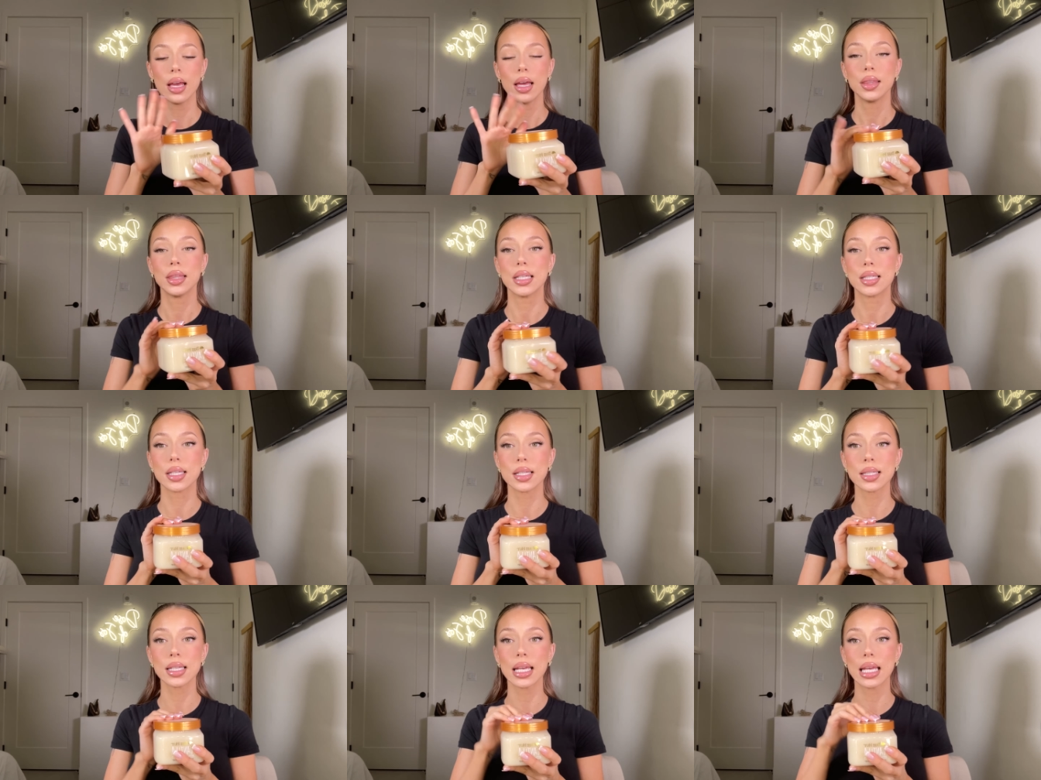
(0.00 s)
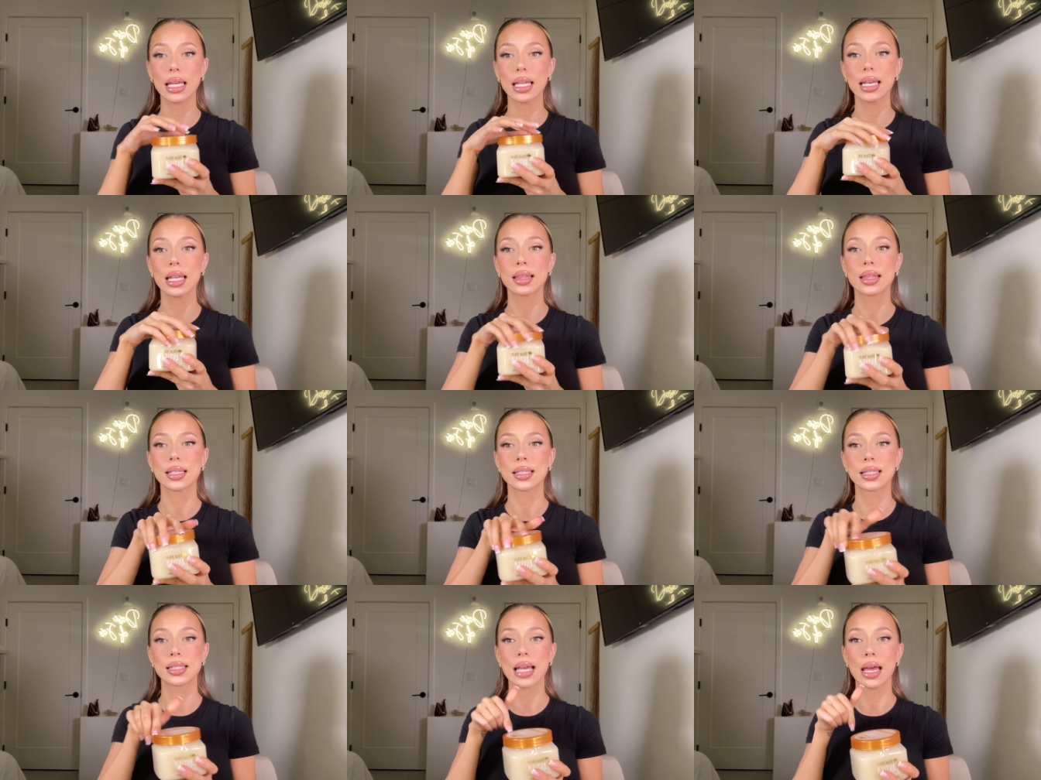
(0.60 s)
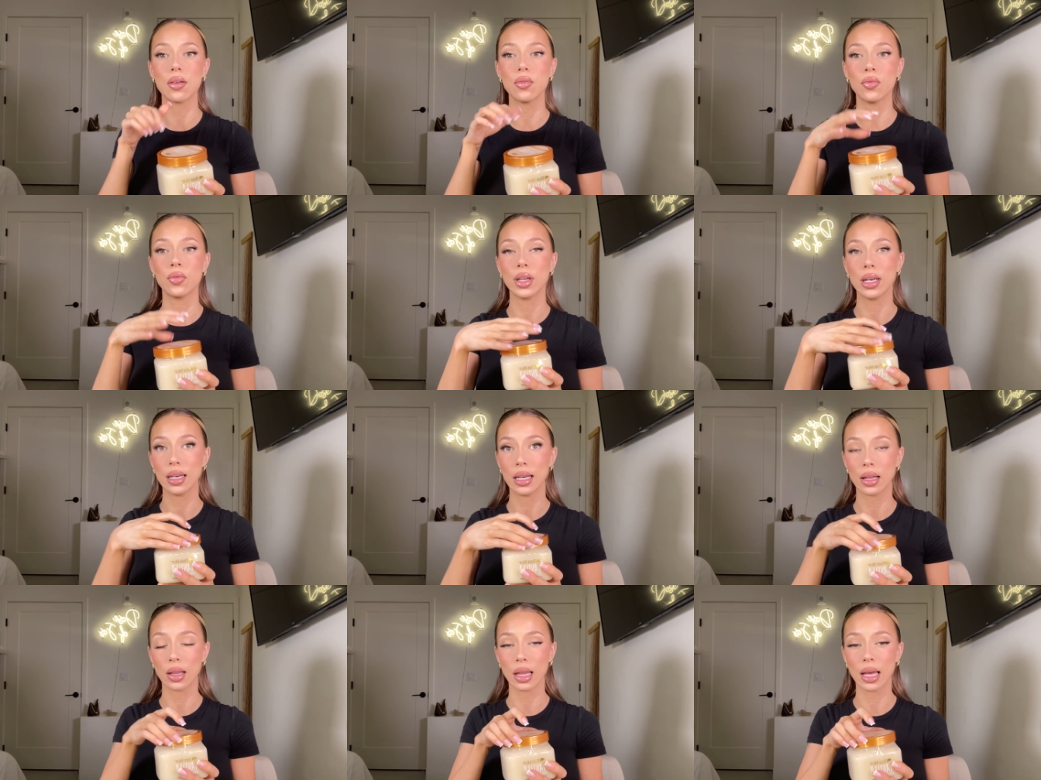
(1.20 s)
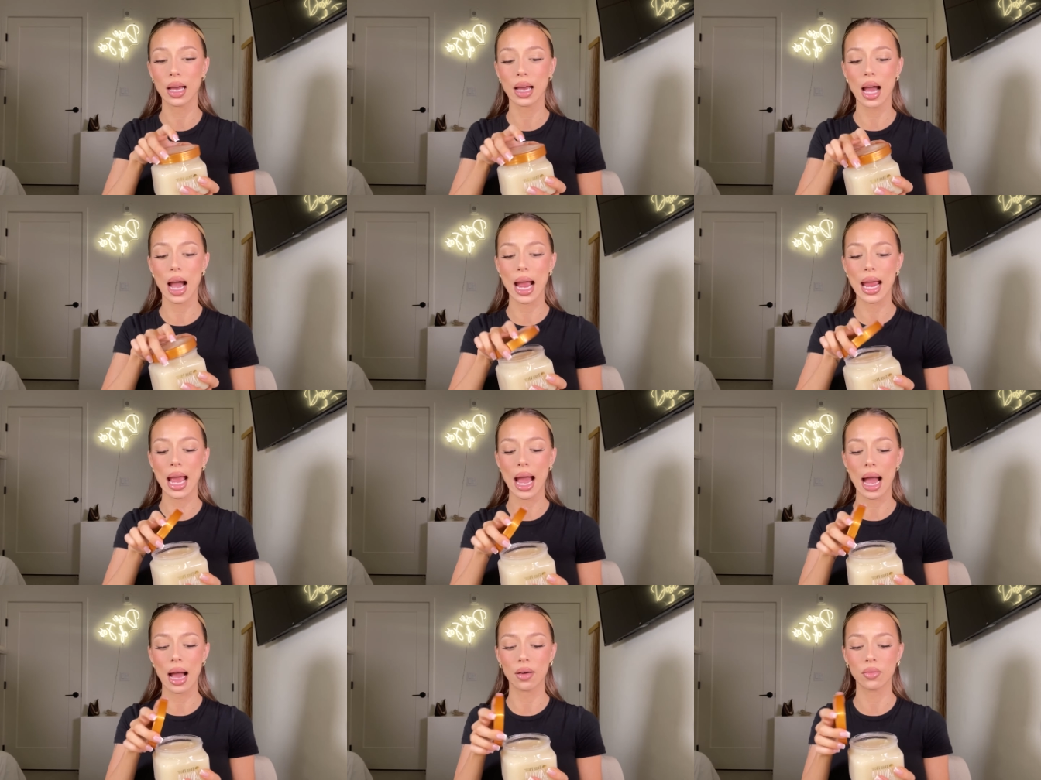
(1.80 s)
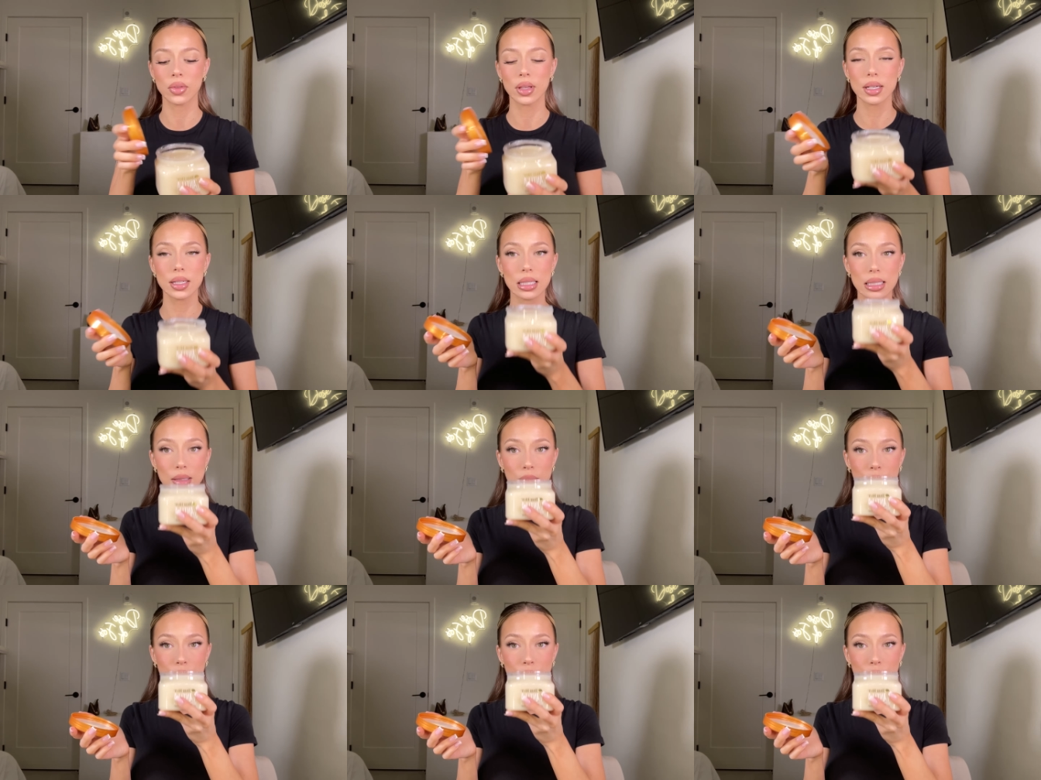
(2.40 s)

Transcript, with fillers: This is in the scent vanilla. I have this.